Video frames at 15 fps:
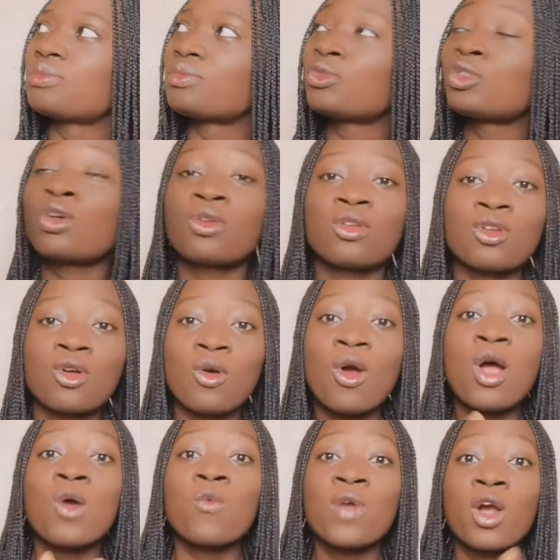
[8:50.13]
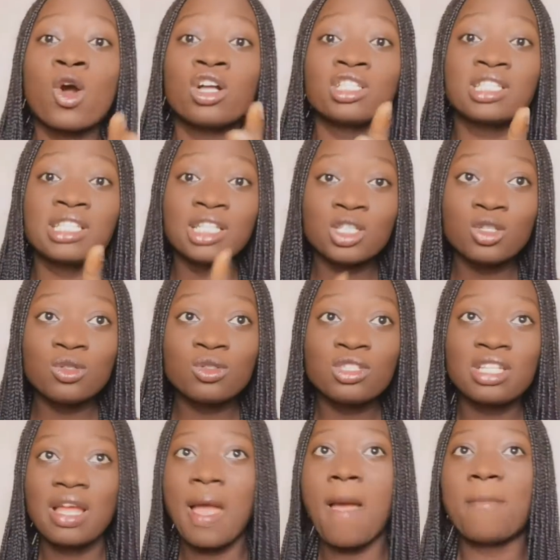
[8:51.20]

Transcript: No. We continued,